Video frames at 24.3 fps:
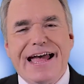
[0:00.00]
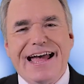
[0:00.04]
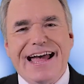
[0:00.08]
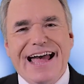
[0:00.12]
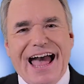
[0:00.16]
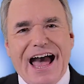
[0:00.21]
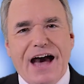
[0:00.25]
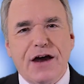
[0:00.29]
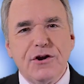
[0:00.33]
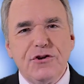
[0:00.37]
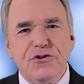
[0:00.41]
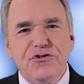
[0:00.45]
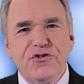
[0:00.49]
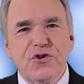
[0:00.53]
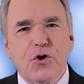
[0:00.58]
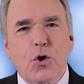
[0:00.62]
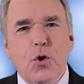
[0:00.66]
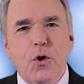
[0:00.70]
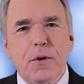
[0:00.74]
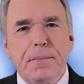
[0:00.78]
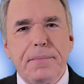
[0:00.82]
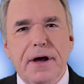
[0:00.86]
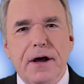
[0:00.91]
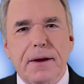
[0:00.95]
How did you
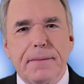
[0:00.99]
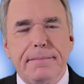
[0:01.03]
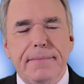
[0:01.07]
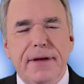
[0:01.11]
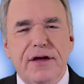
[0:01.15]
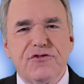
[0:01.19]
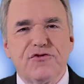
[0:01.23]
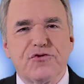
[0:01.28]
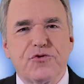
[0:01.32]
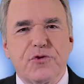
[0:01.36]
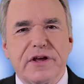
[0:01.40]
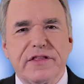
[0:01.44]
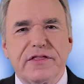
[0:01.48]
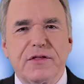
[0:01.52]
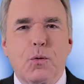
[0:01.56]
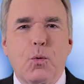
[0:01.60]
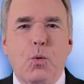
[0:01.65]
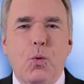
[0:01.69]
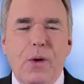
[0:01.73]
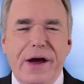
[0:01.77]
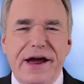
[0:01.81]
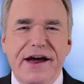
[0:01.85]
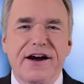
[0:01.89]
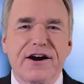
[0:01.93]
go about measuring the
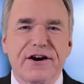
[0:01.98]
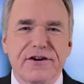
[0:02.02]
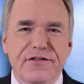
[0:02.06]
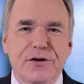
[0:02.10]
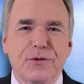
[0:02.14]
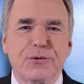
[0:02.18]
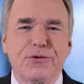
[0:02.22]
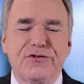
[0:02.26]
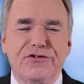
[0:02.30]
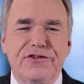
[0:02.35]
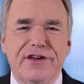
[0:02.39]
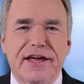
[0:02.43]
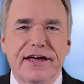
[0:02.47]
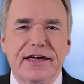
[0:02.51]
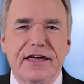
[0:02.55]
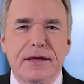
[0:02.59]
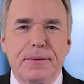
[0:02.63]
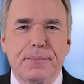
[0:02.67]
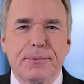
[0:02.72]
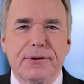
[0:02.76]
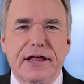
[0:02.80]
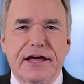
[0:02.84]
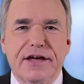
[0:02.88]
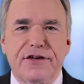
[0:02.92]
wear that was
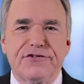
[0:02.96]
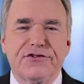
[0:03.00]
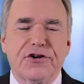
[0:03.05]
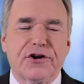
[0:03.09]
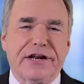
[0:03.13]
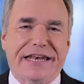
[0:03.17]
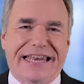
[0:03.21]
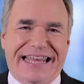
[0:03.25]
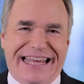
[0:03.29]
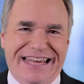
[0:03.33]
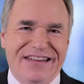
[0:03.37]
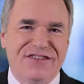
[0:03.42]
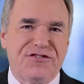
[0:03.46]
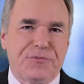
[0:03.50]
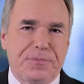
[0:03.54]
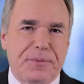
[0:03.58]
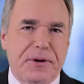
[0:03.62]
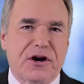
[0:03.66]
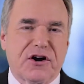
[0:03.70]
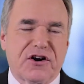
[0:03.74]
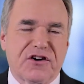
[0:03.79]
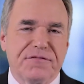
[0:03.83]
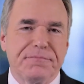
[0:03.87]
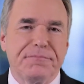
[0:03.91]
taking place on each
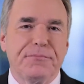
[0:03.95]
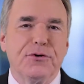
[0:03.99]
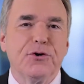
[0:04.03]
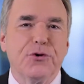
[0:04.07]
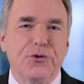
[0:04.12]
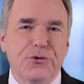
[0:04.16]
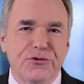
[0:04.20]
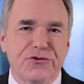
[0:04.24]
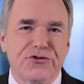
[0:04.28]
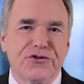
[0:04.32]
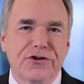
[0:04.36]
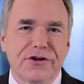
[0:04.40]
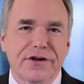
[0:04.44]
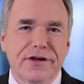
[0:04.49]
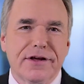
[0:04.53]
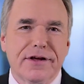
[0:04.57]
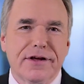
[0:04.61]
pair of boots?